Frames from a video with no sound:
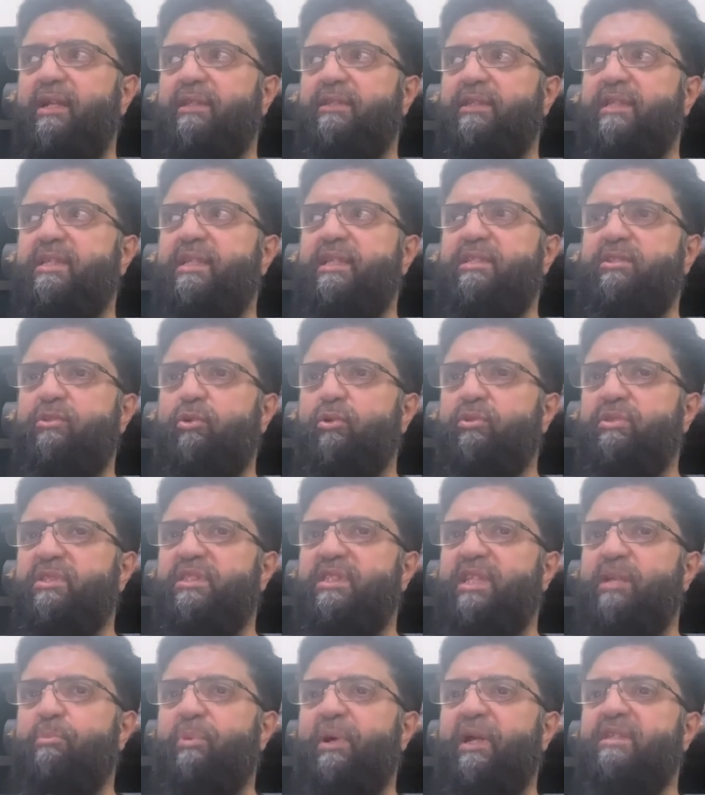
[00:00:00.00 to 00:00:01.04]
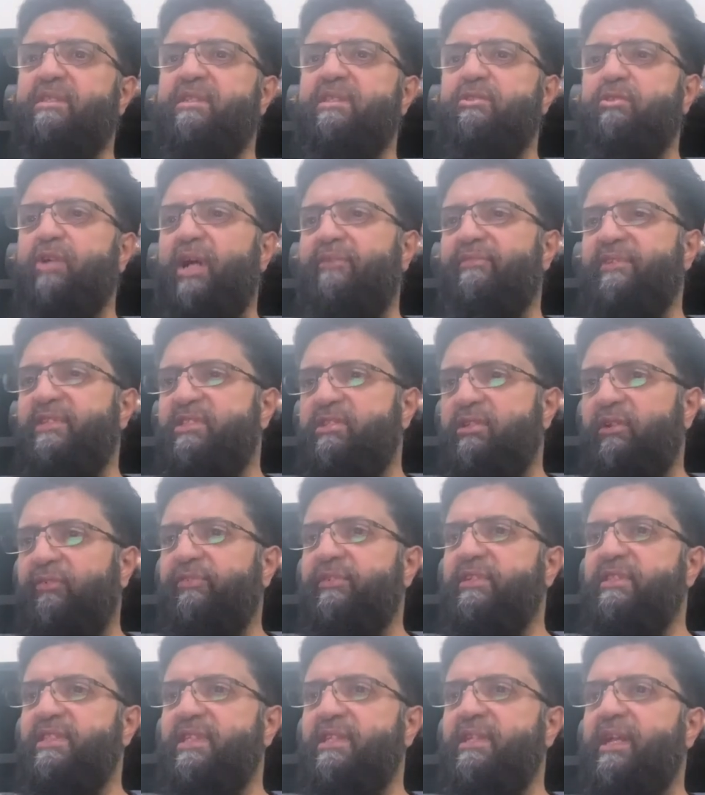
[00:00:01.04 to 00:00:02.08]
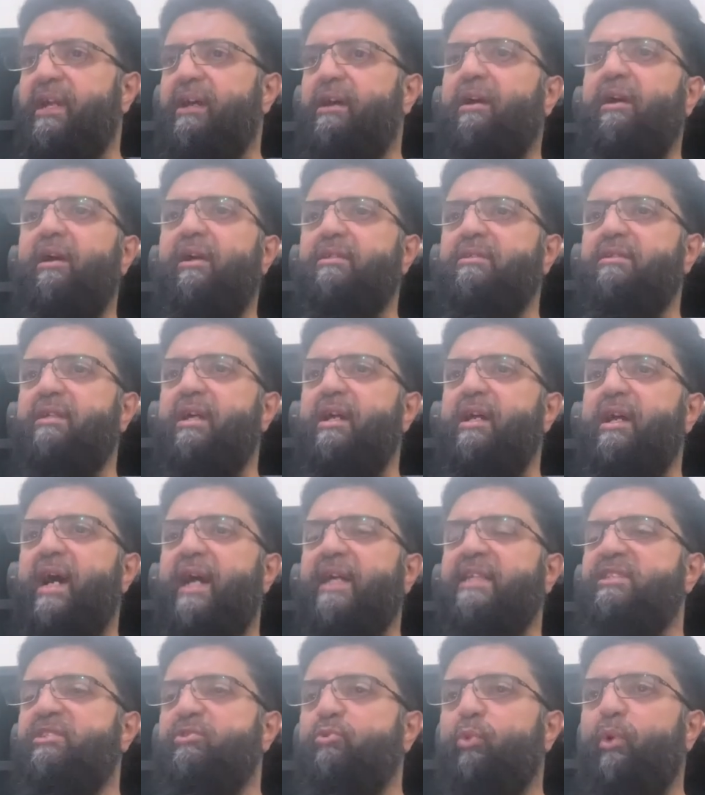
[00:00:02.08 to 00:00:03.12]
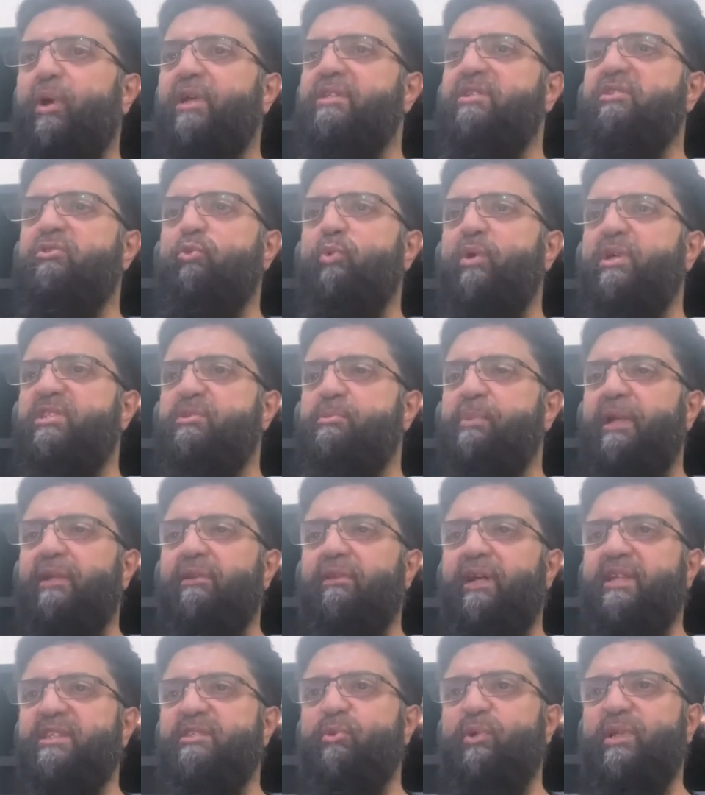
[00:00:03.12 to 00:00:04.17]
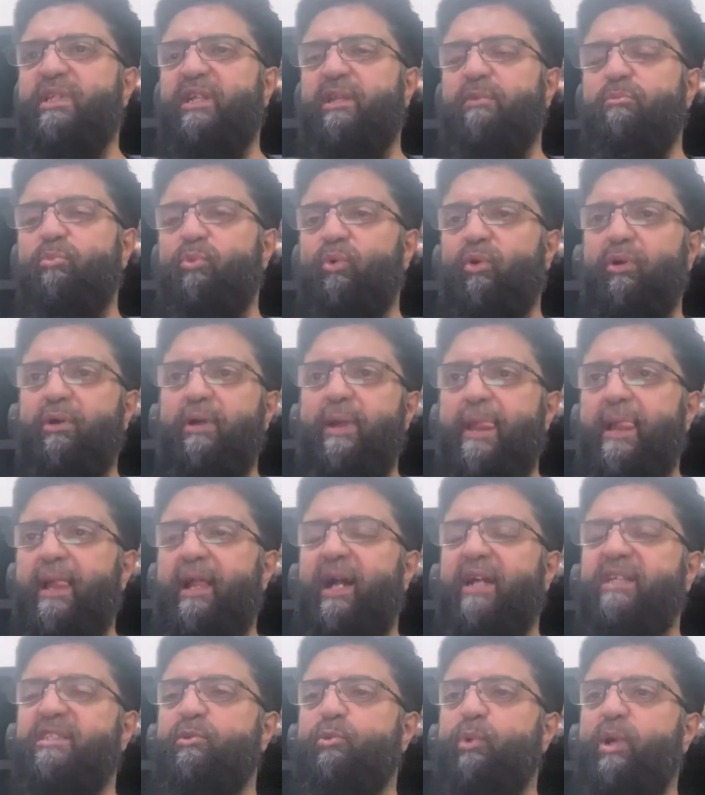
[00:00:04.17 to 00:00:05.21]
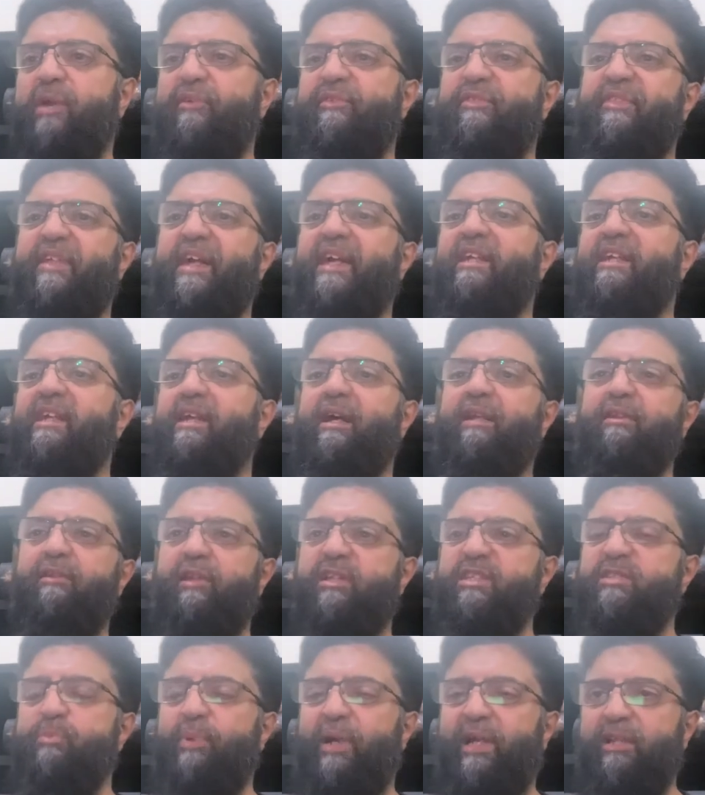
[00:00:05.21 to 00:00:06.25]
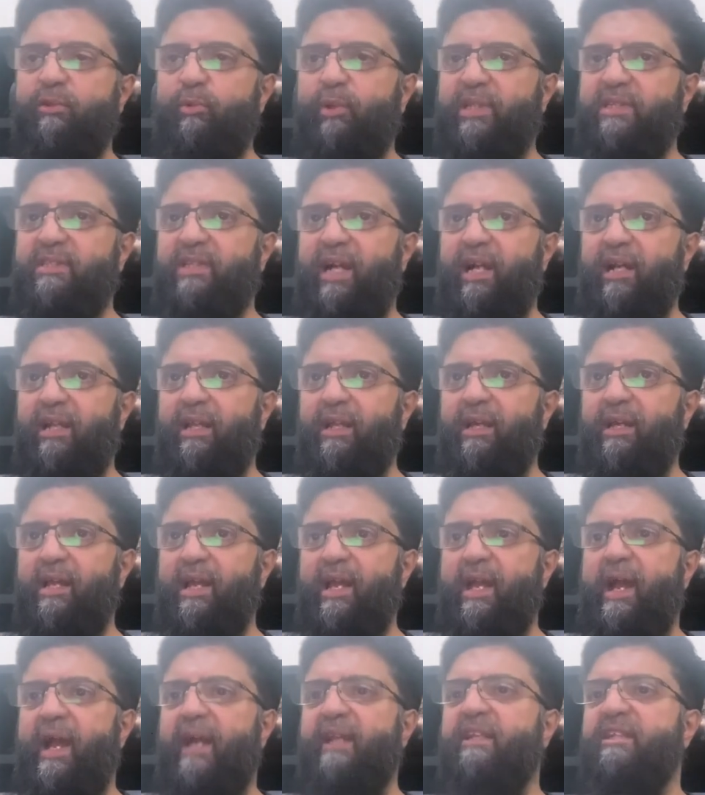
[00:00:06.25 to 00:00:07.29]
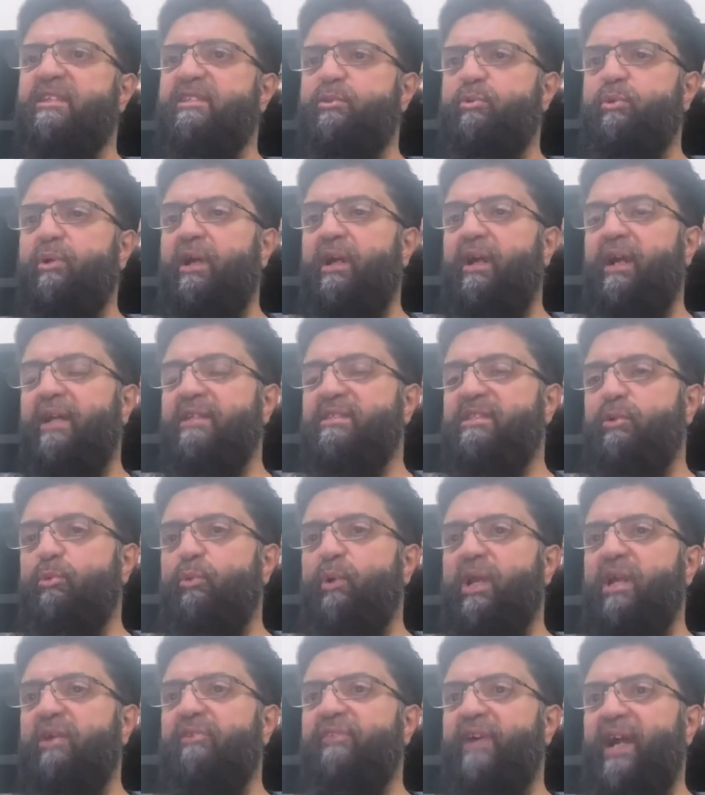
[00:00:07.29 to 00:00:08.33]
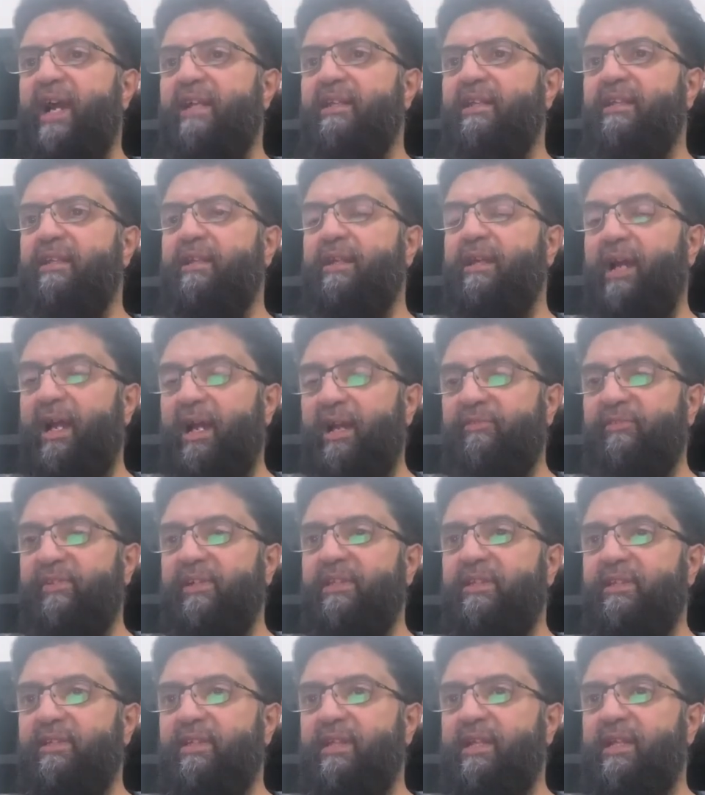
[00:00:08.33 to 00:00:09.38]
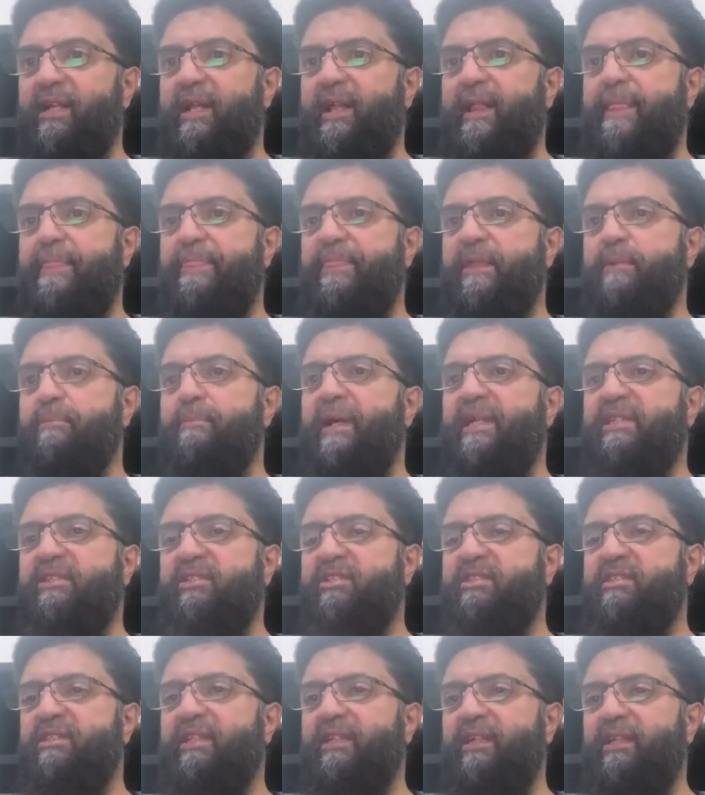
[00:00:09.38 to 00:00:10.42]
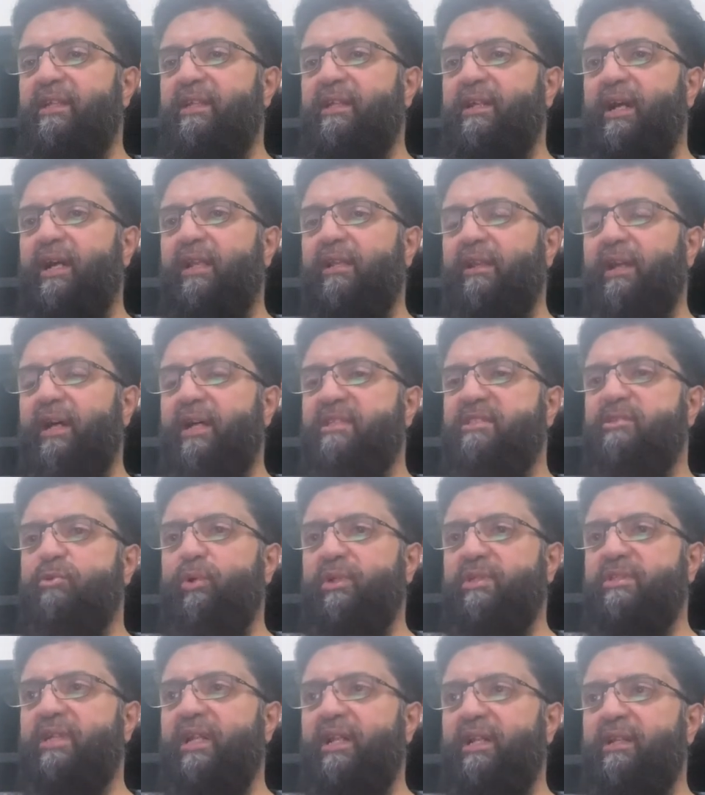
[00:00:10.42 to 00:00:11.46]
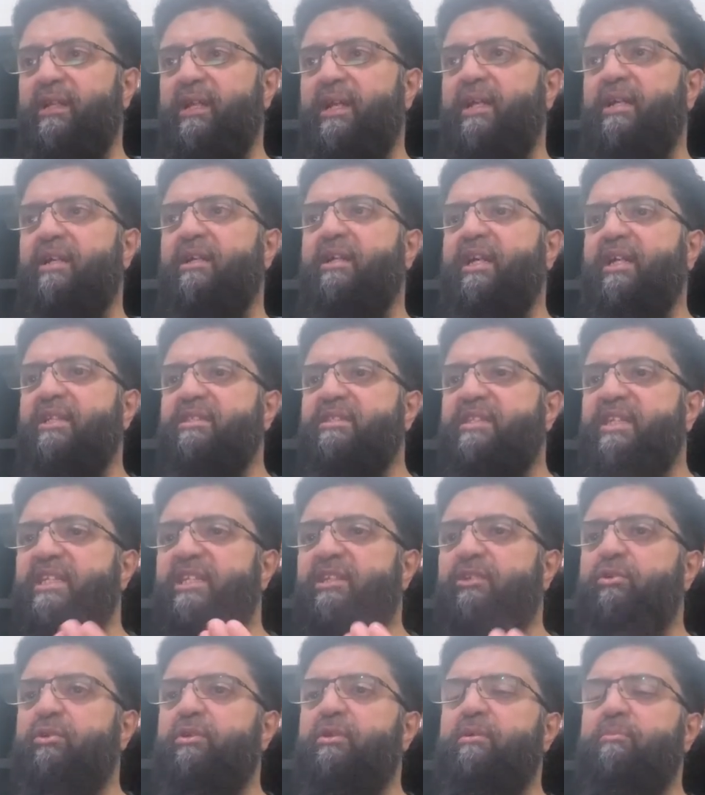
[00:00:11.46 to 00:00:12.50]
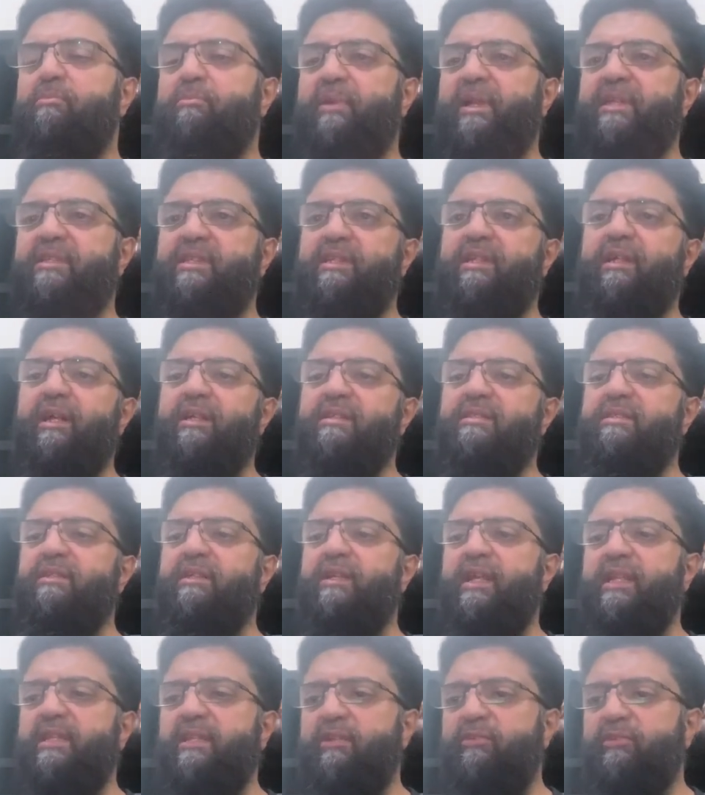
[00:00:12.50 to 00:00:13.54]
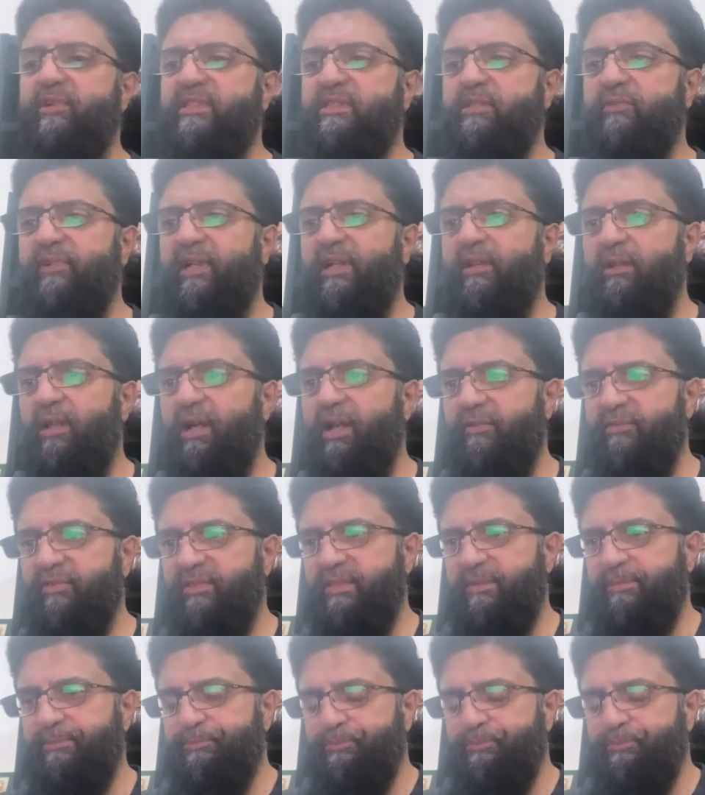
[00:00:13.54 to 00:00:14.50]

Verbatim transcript: then this causes the person to have a softness in their heart and to want to worship Allah Azza wa Jal more, as a way of thanking Allah subhanahu wa ta'ala, and as a, as a way of having the majesty Allah Azza wa Jal continue blessing us in the rest of our lives.